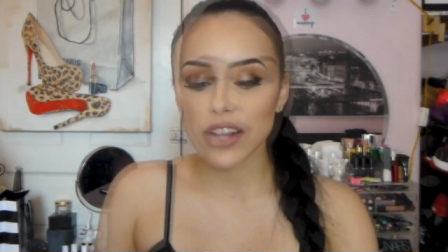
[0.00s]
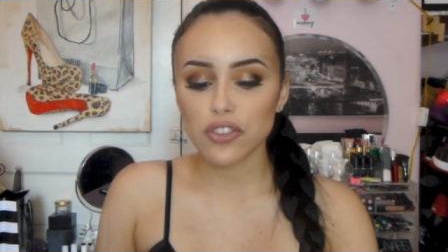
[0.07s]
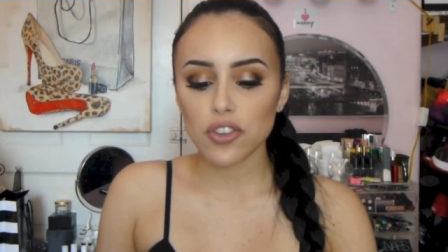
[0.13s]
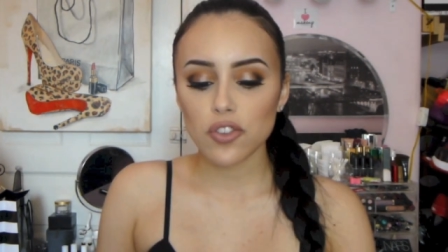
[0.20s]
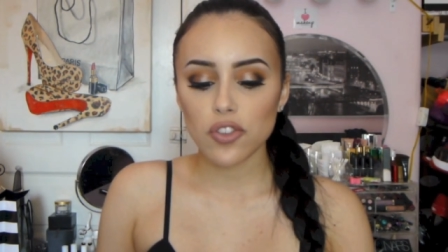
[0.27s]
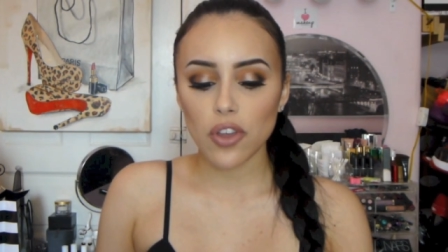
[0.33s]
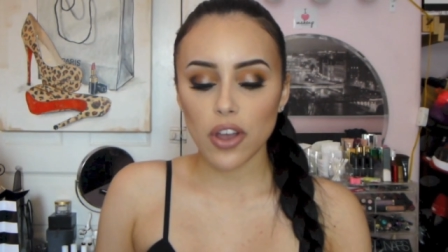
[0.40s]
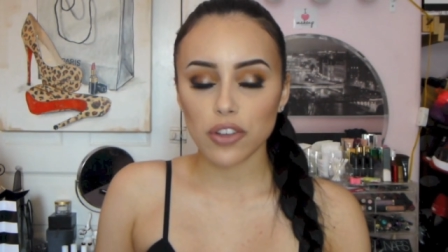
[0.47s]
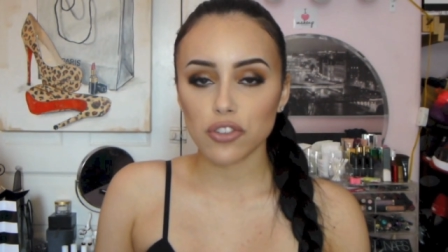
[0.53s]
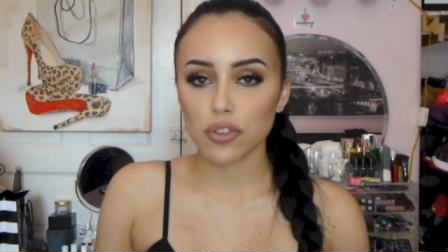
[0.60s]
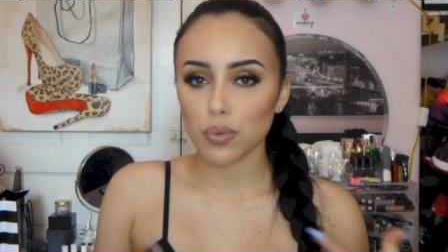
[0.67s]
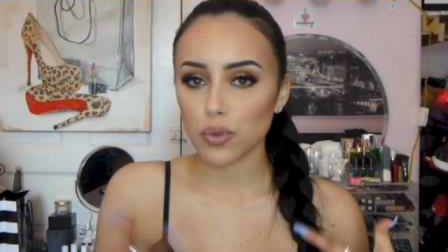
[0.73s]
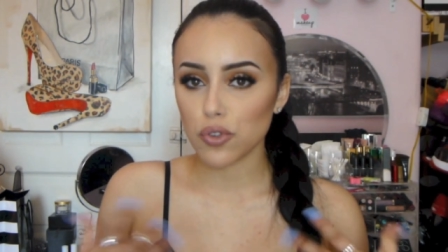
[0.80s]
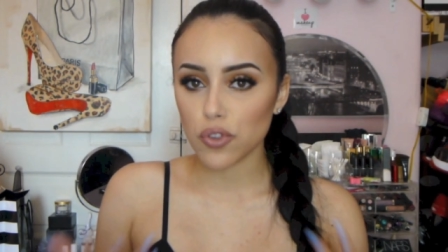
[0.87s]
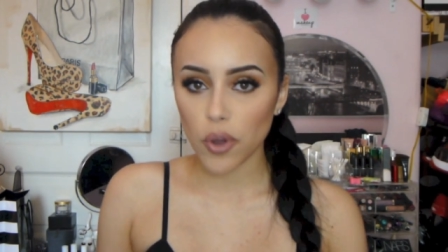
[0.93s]
I just thought
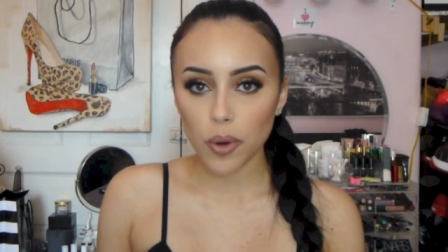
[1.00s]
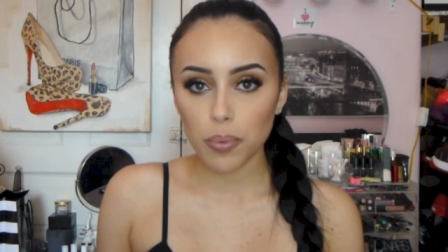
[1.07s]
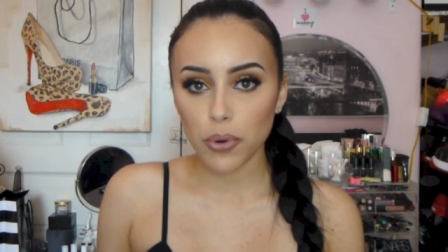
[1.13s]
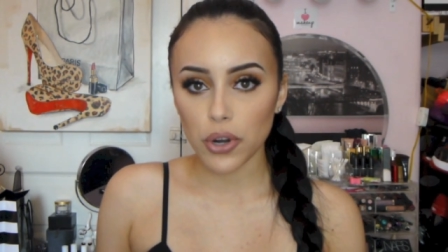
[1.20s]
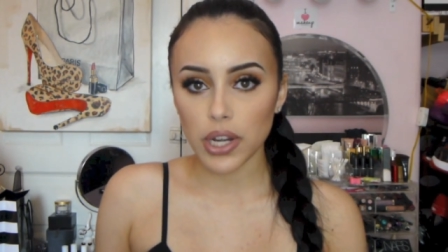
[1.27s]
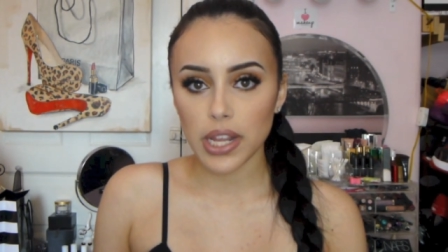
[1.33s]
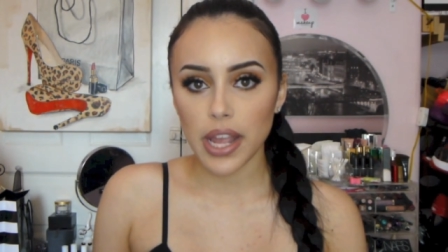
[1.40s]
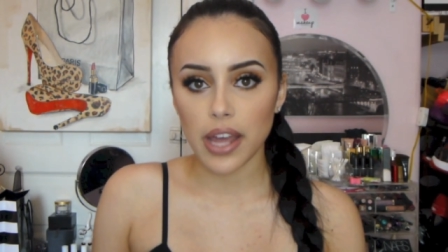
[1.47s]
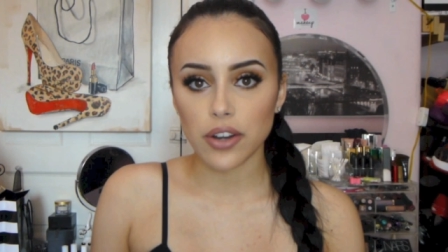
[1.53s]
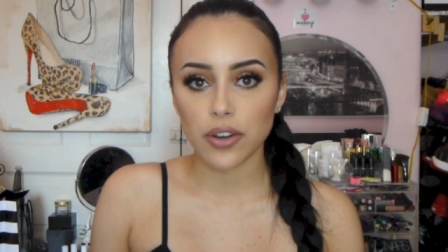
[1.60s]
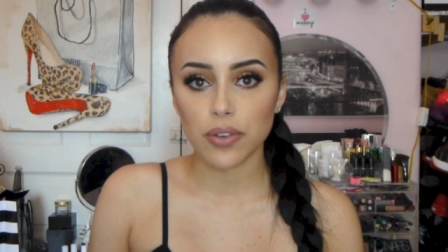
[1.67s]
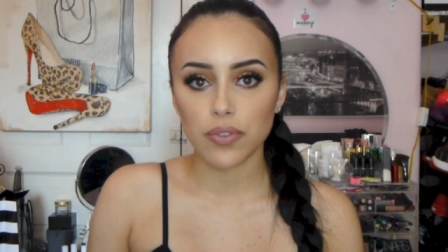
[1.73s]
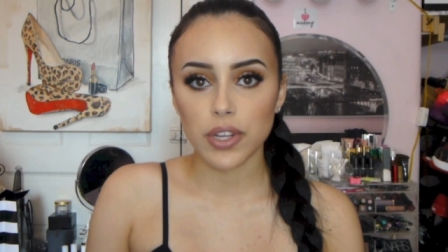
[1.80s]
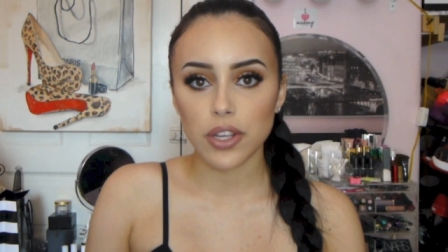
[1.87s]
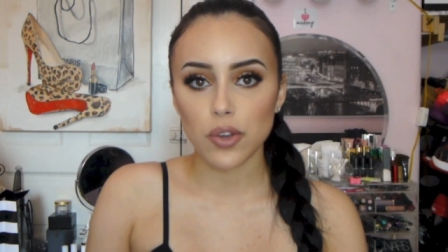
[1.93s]
she was so pretty and
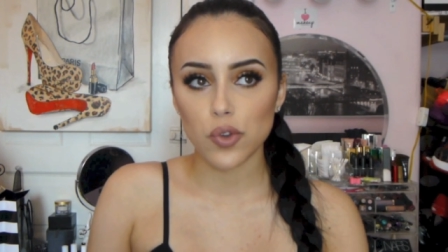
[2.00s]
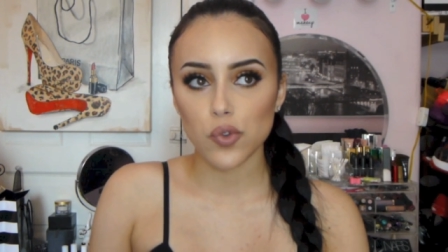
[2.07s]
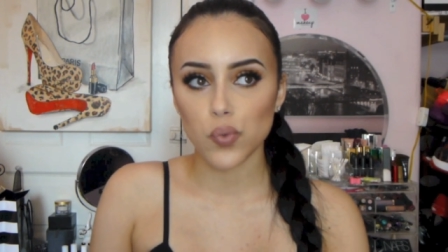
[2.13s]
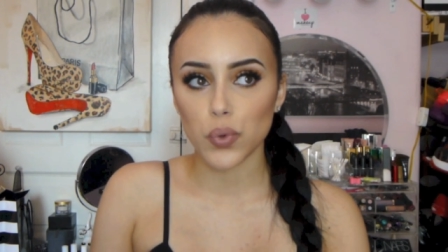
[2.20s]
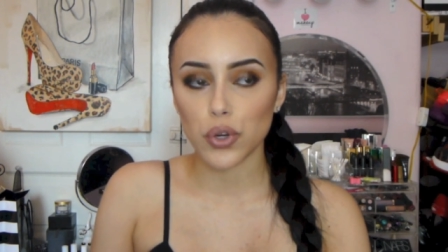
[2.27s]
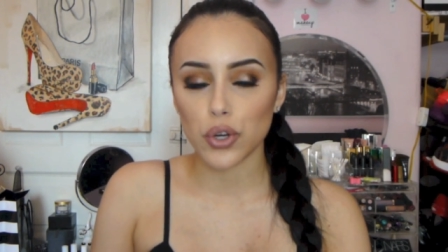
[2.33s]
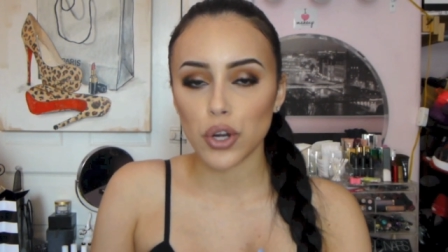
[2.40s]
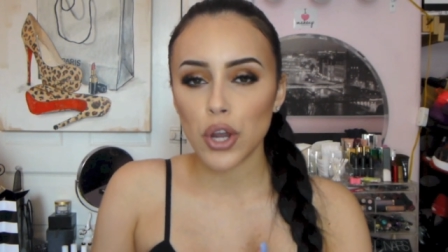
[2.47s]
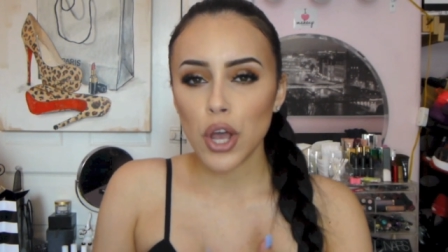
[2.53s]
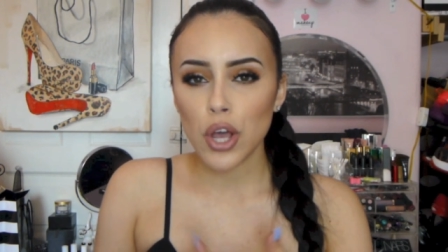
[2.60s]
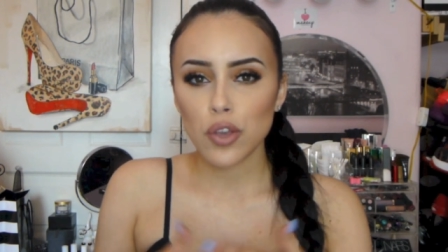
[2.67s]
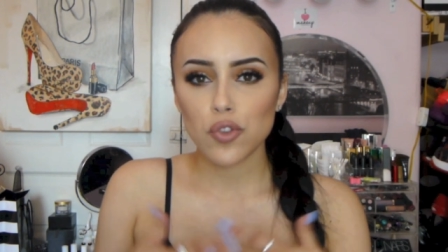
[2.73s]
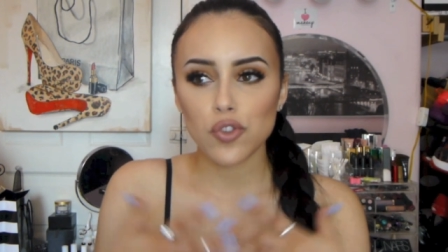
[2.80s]
her videos were